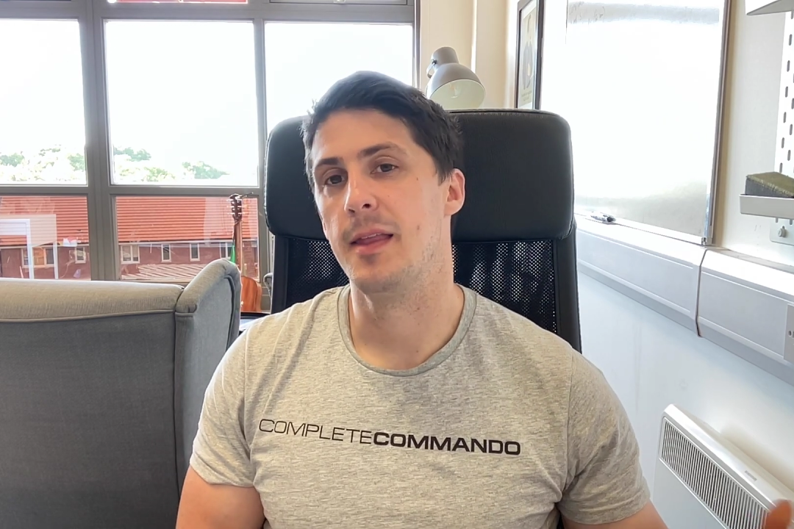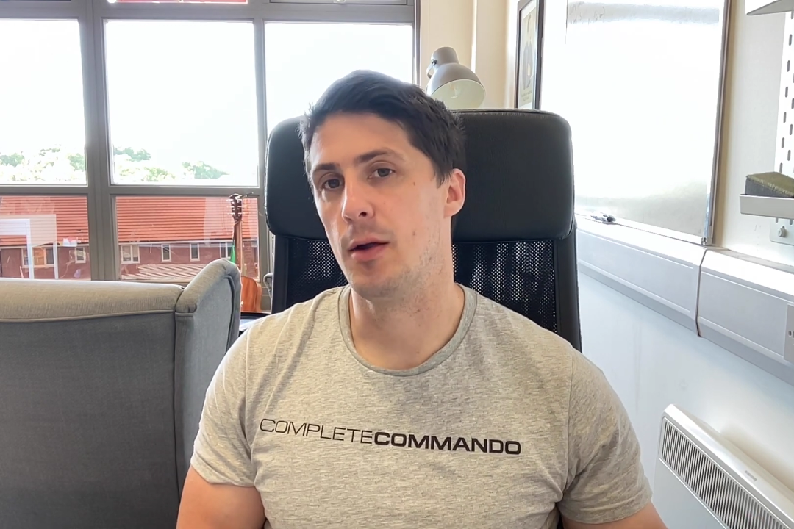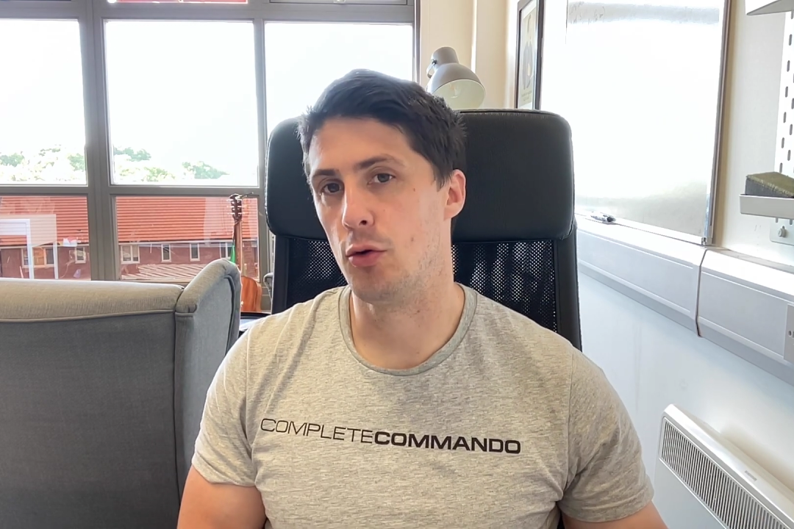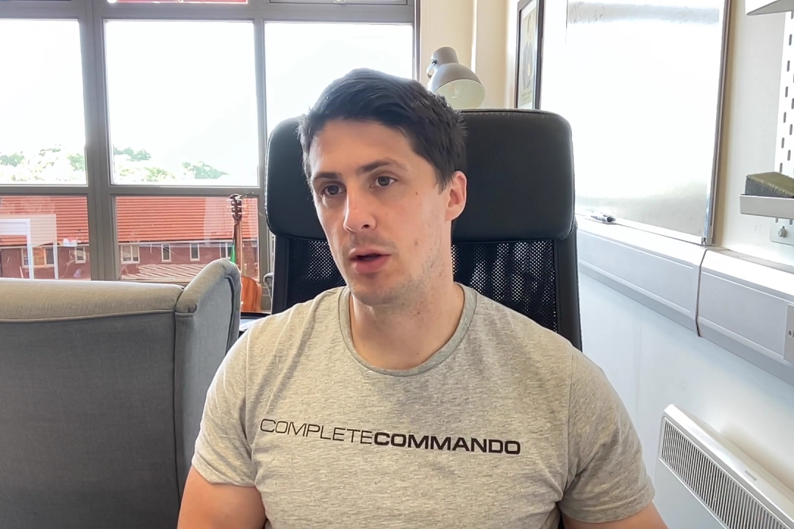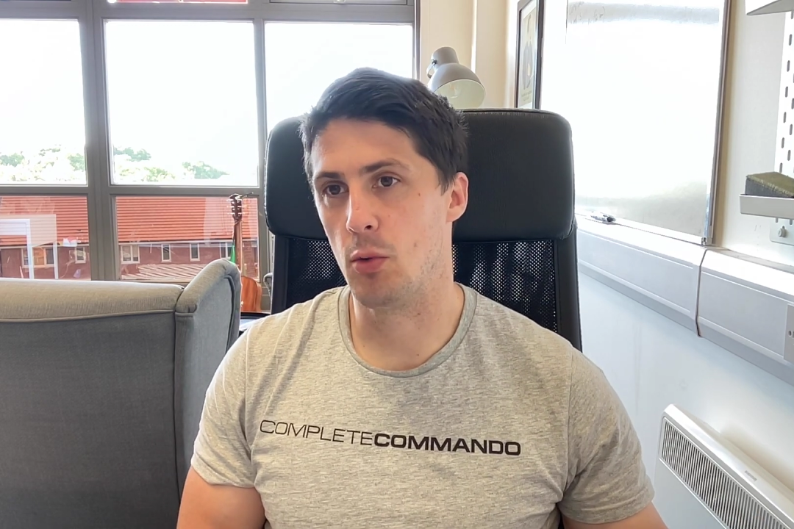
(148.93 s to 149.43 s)

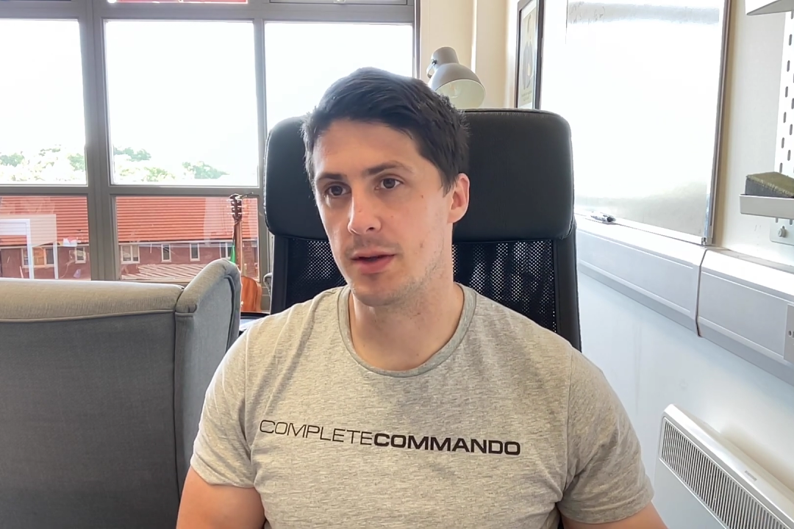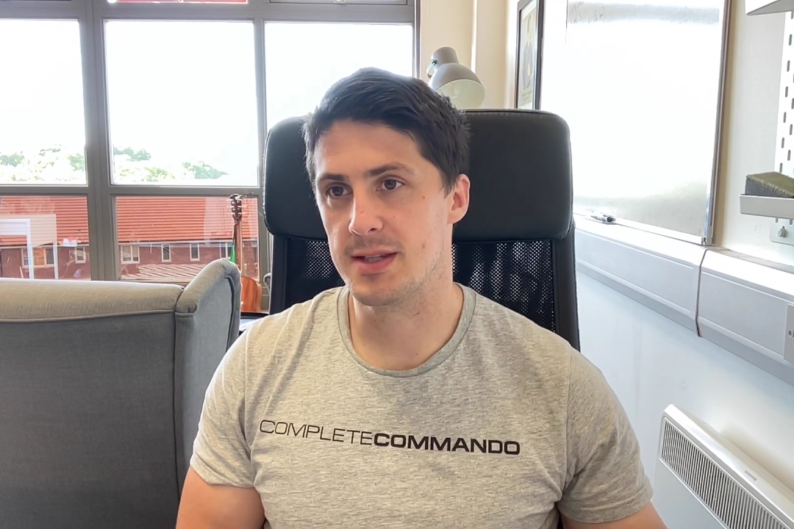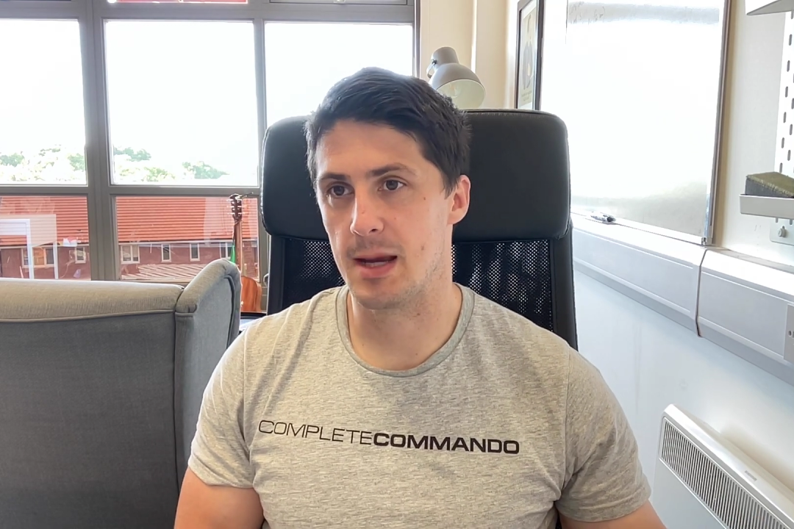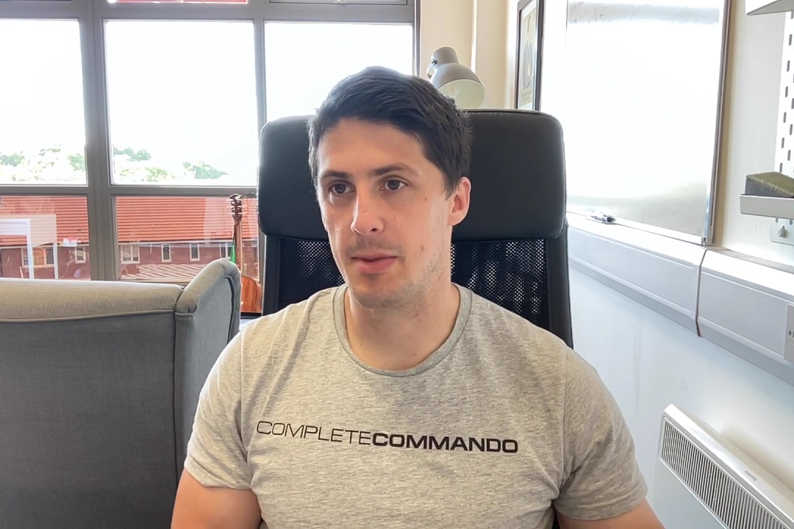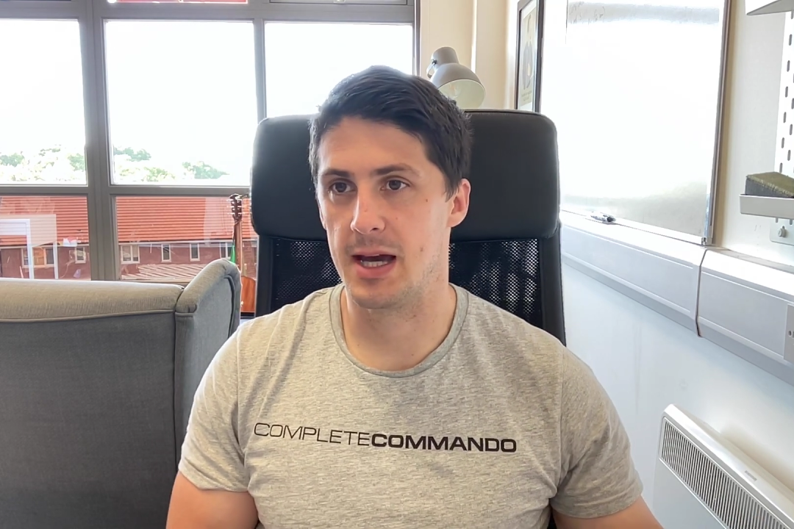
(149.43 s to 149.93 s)
they're already one
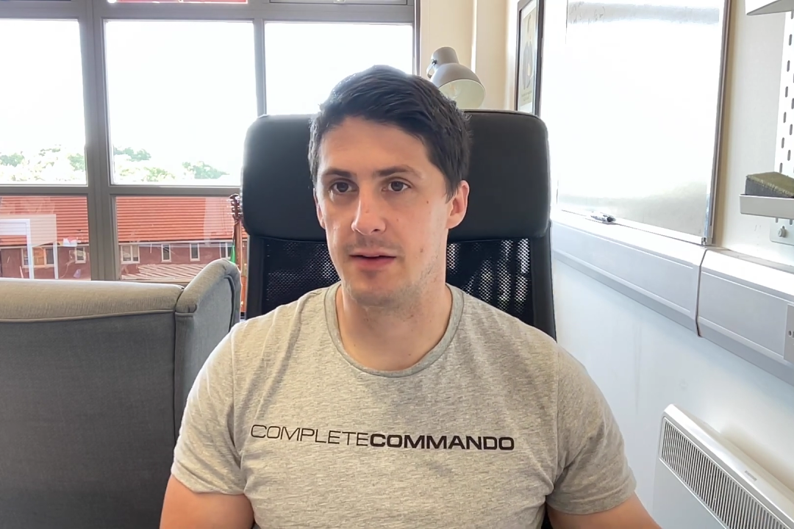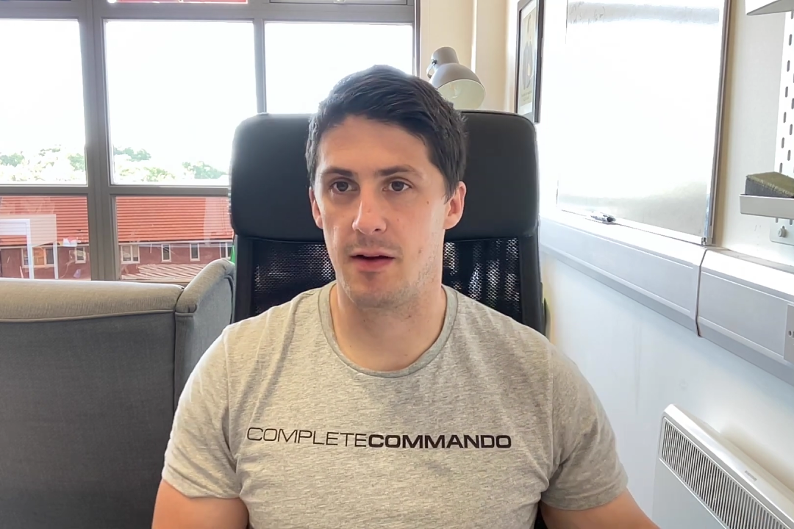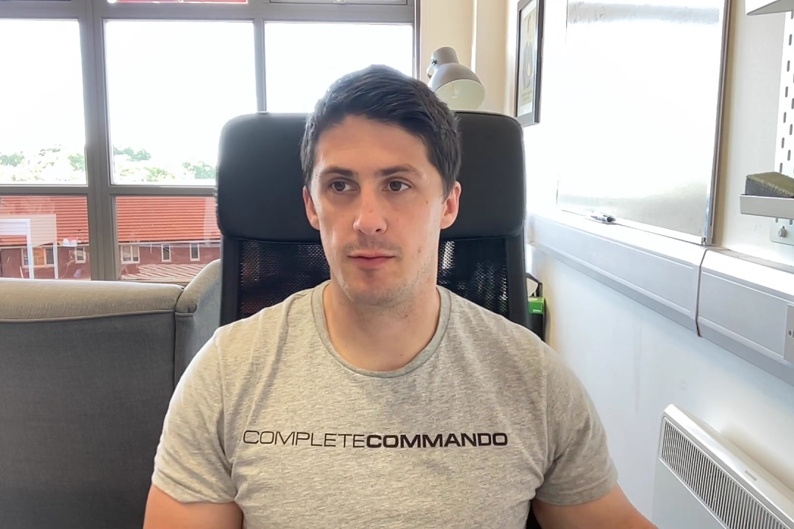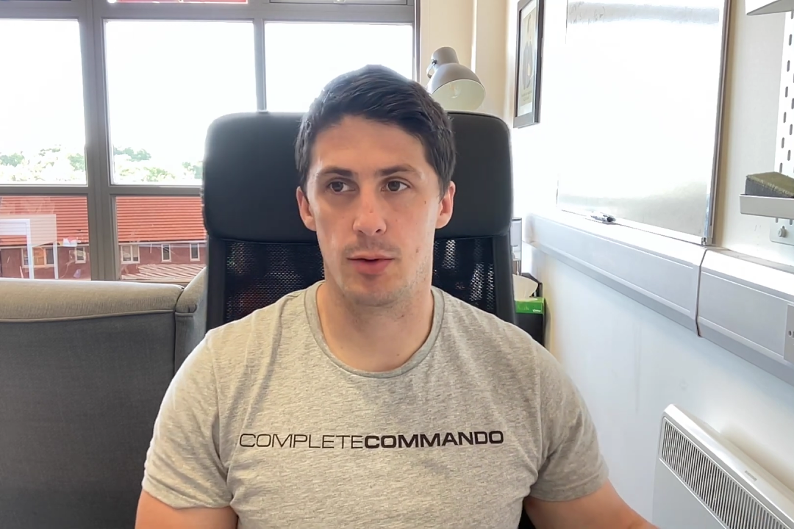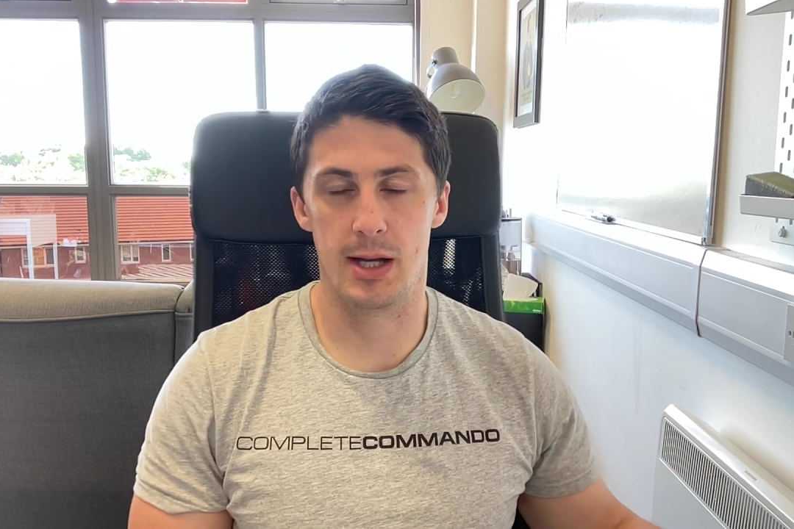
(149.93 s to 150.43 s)
step ahead of
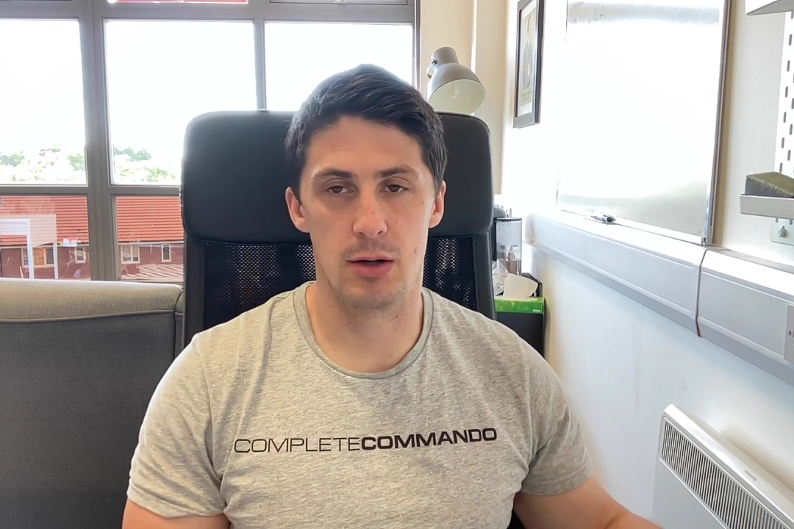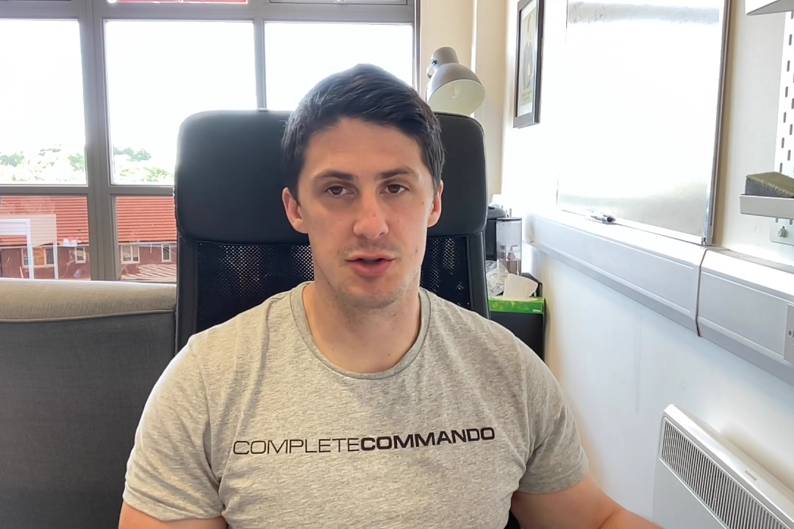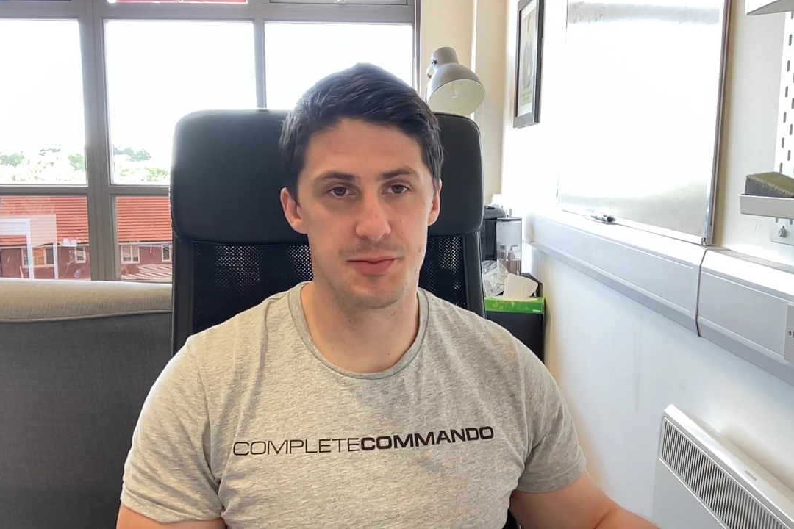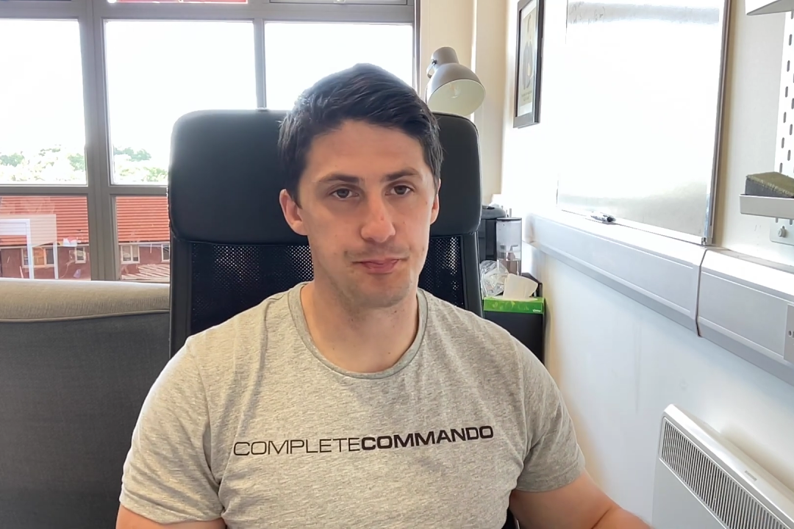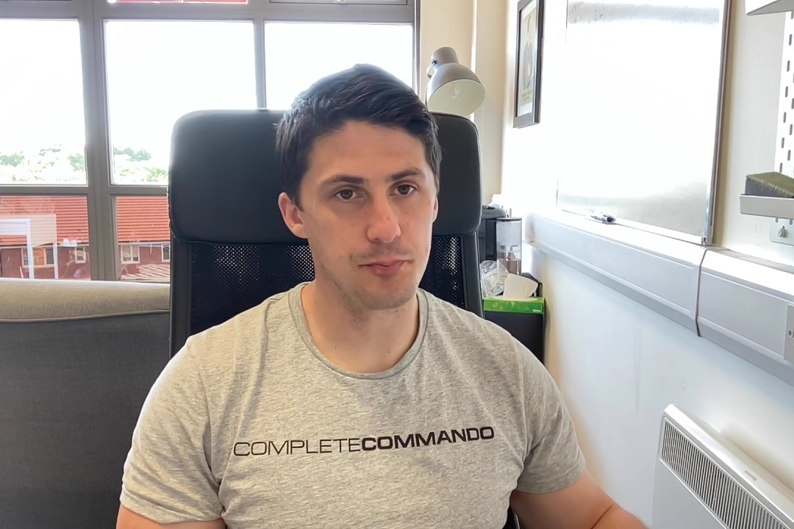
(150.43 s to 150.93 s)
everyone
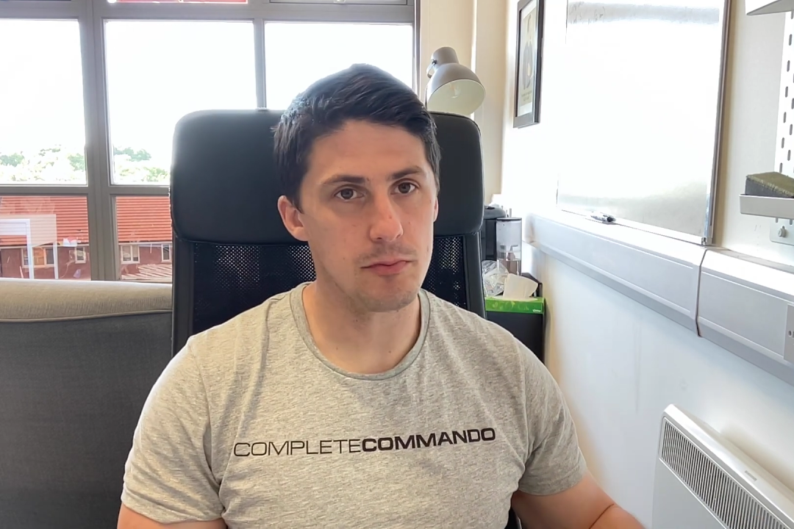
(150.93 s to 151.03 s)
else,